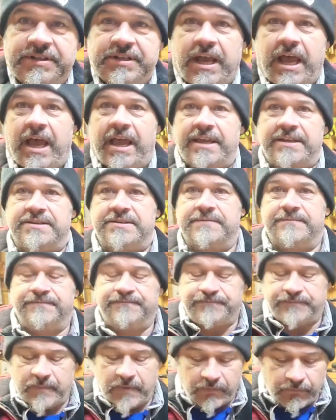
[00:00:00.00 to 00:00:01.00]
size,
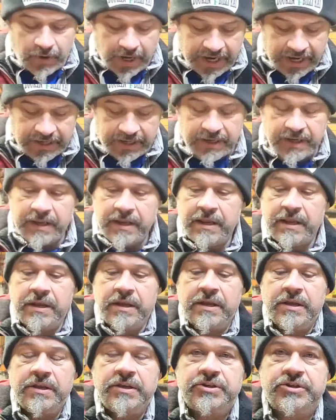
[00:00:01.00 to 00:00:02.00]
right?
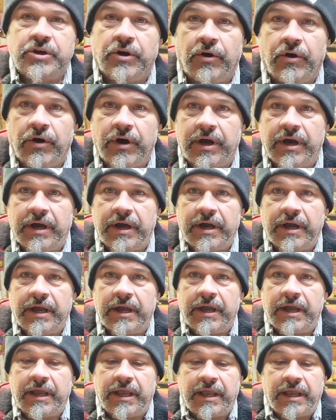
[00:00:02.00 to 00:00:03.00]
So
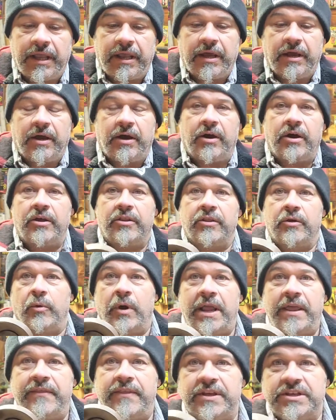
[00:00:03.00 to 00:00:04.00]
the
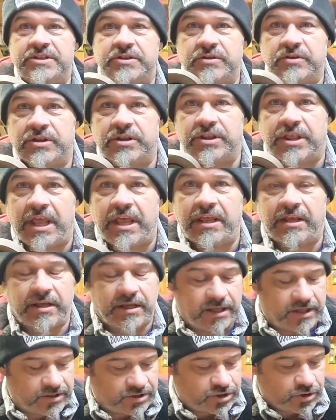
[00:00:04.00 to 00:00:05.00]
way this thing,
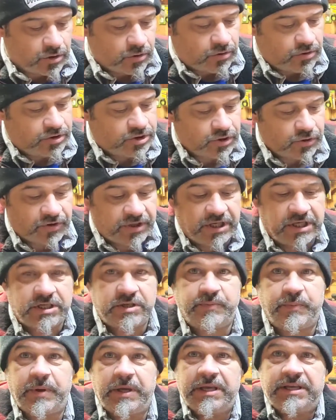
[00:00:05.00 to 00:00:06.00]
so
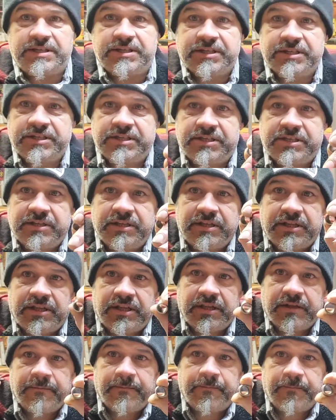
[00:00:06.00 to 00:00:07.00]
these pieces
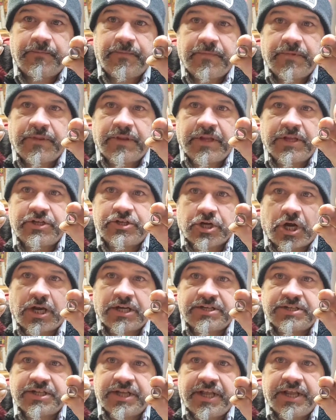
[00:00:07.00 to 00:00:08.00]
that
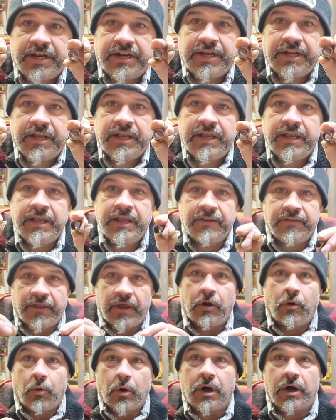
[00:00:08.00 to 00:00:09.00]
Josh sent,
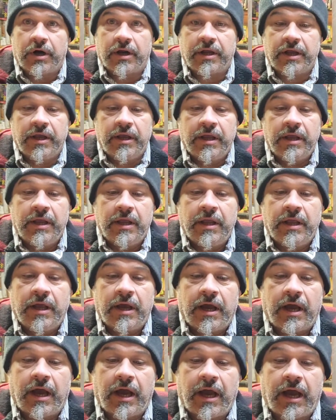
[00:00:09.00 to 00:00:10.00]
they'll work.
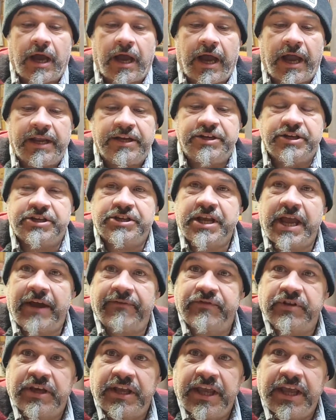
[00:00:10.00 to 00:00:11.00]
I just
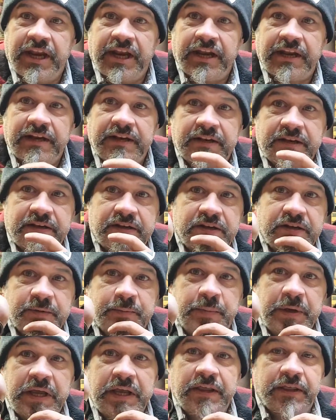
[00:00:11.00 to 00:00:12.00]
have to get it to
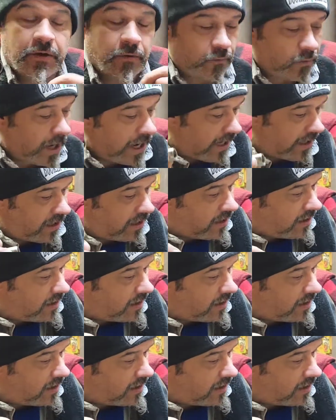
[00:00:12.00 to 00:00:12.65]
be the right